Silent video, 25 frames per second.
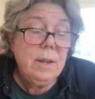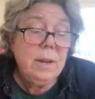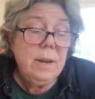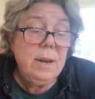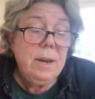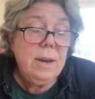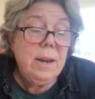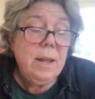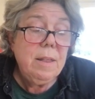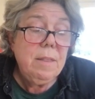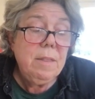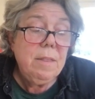
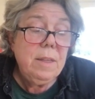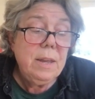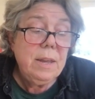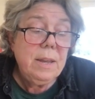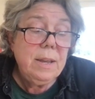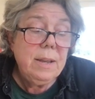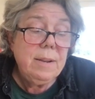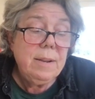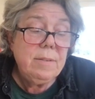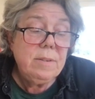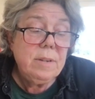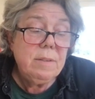
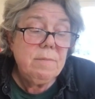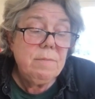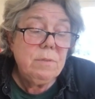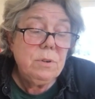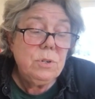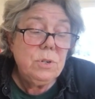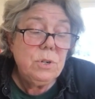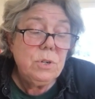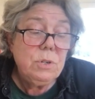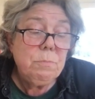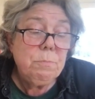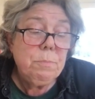Nothing is ever
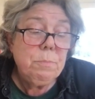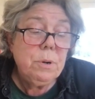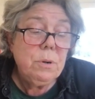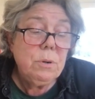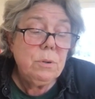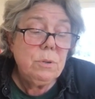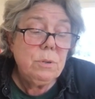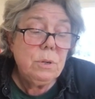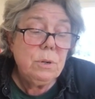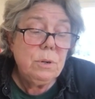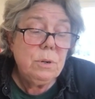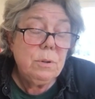just
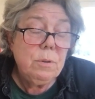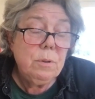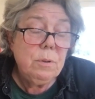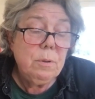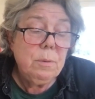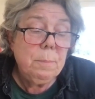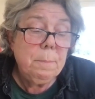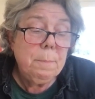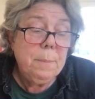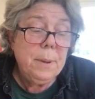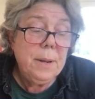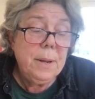
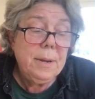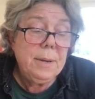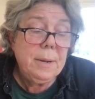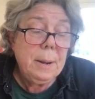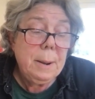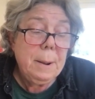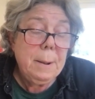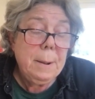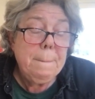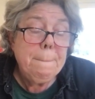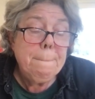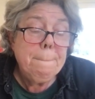personal, but
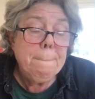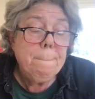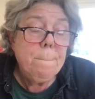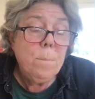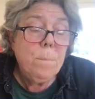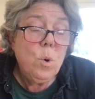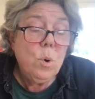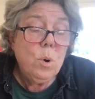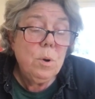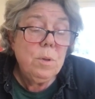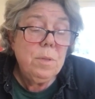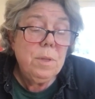
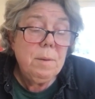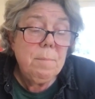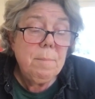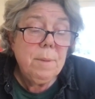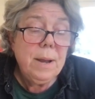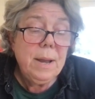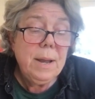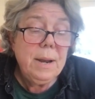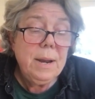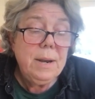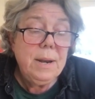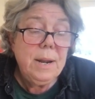more than
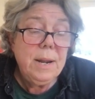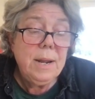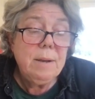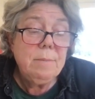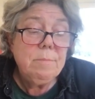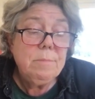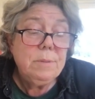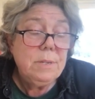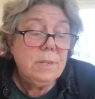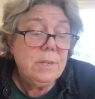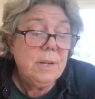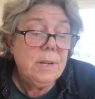my
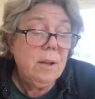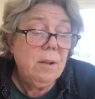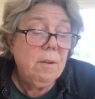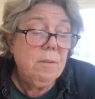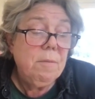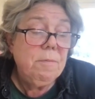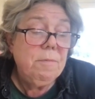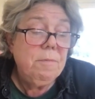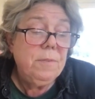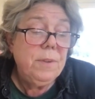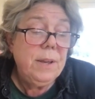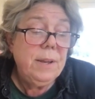damn
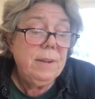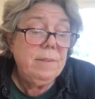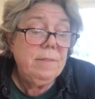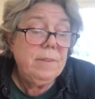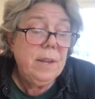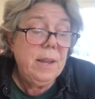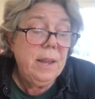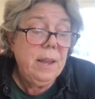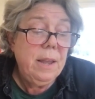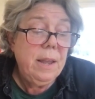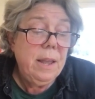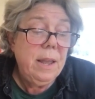self, as
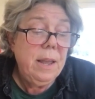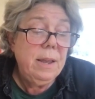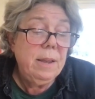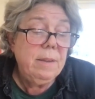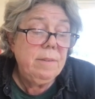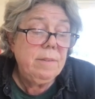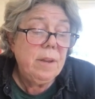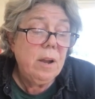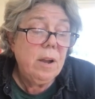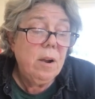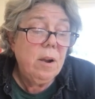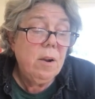
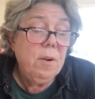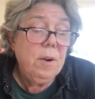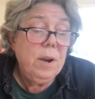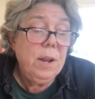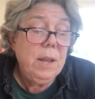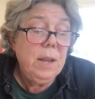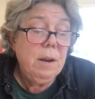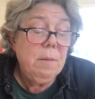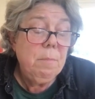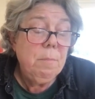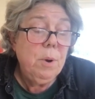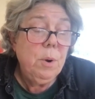
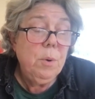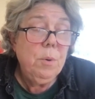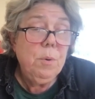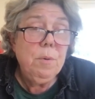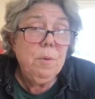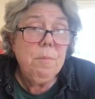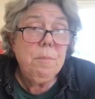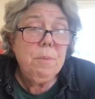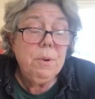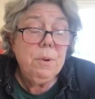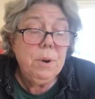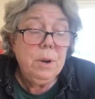Harney and
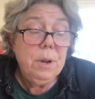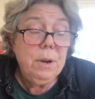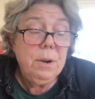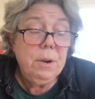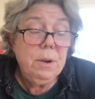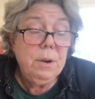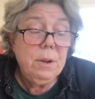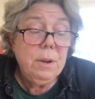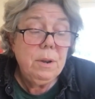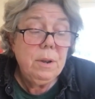Moten put it.